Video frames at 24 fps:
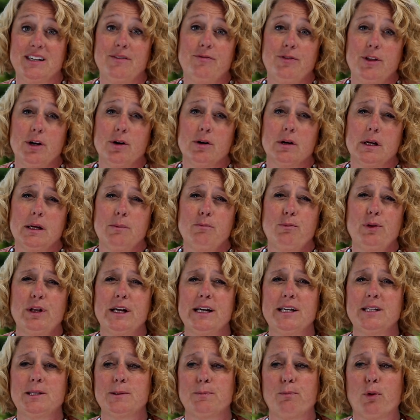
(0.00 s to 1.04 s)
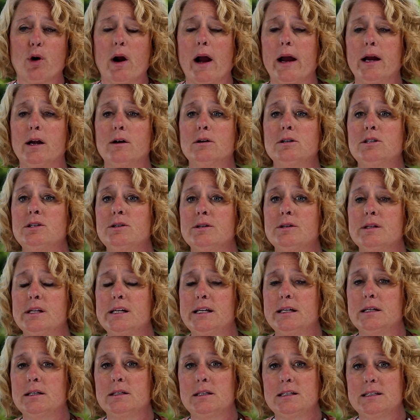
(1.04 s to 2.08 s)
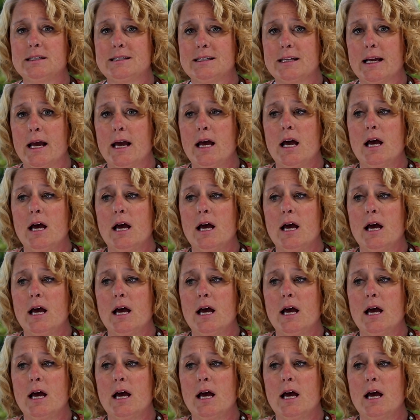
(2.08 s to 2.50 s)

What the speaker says: And if they're in place prior to the illness,